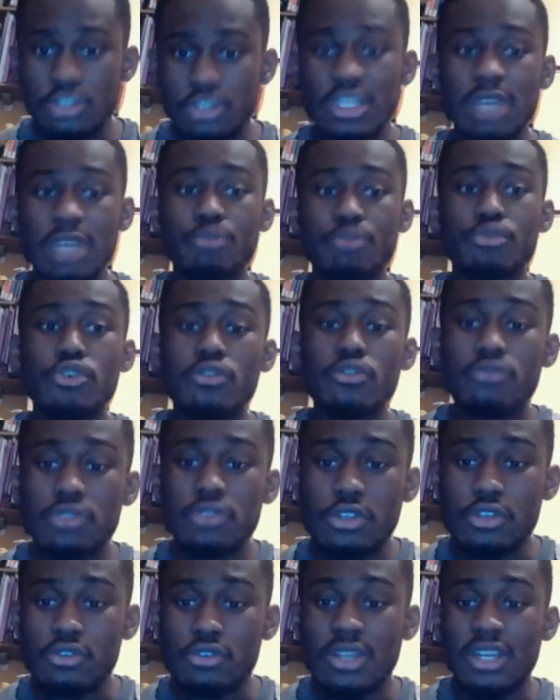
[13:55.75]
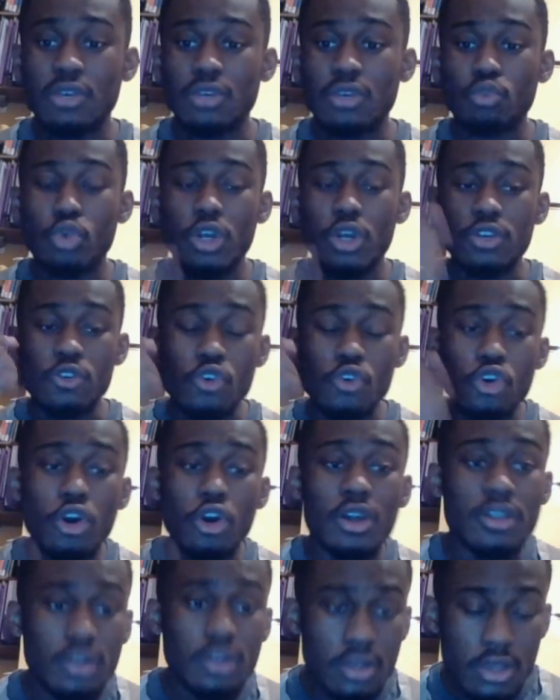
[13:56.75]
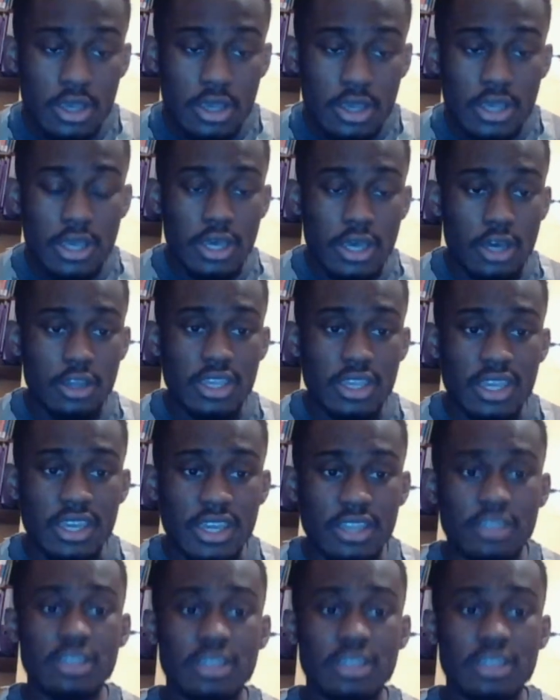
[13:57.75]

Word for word: the evil i'm gonna make some of you the irrelevant nations